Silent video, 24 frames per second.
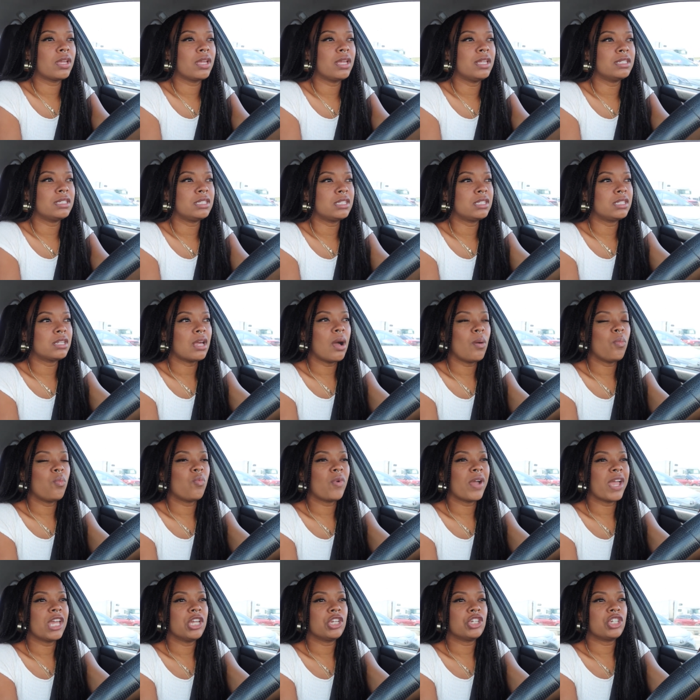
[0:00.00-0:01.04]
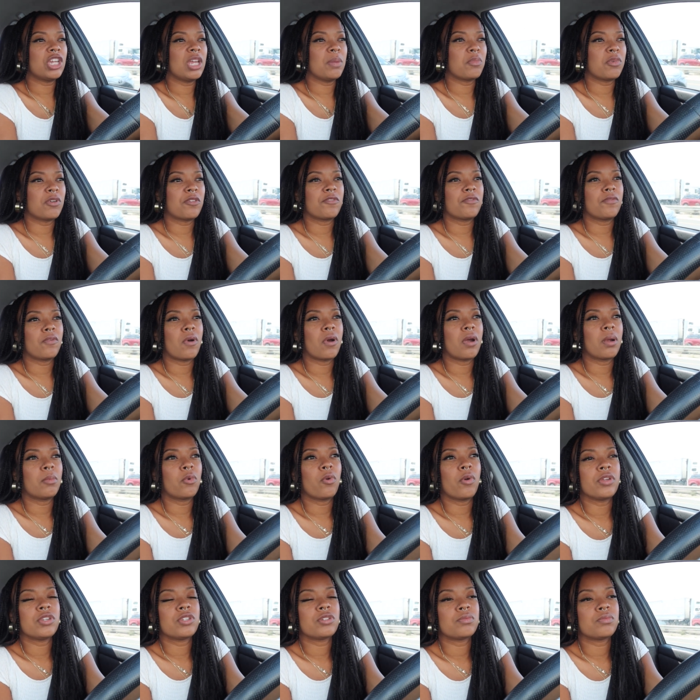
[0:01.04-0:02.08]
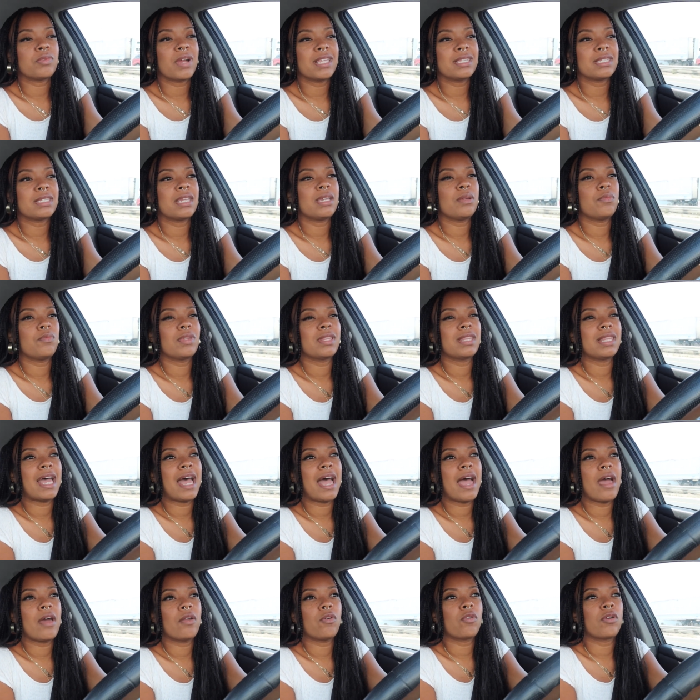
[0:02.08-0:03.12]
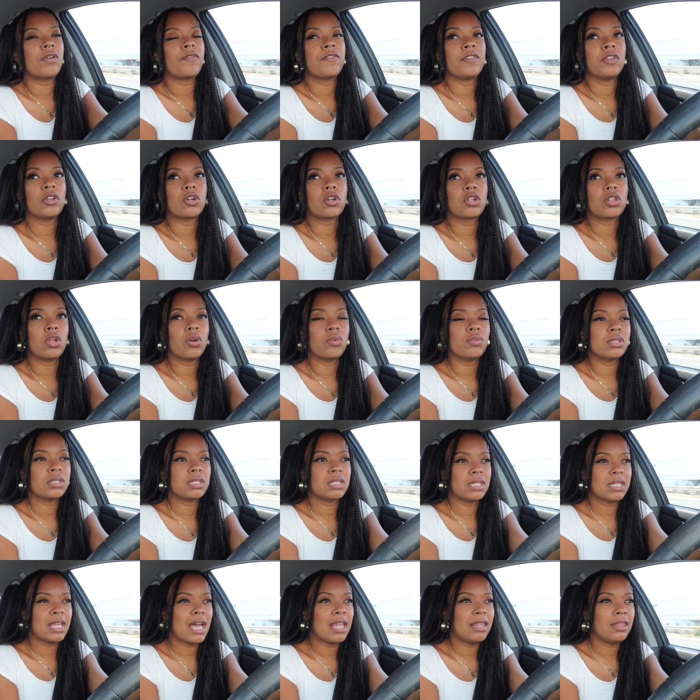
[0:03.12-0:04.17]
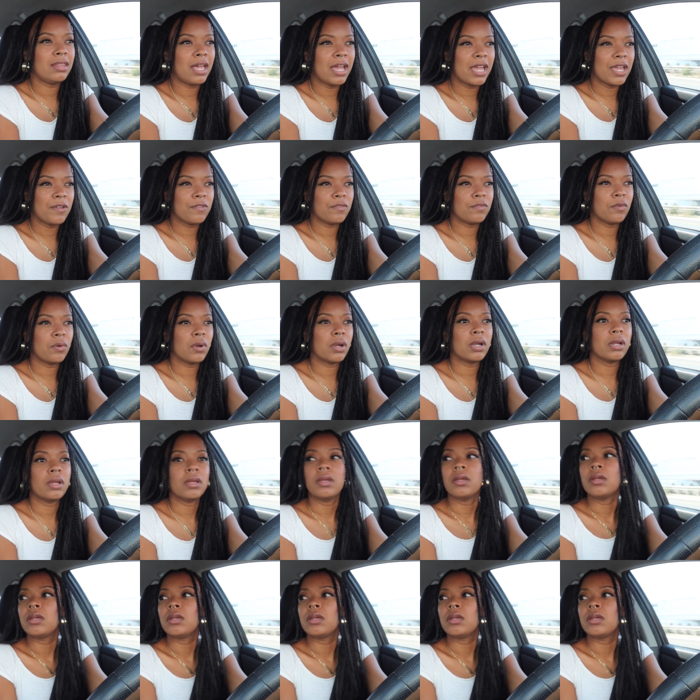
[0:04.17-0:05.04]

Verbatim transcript: in some way, shape, or form going to resonate with that or feel close to that life, or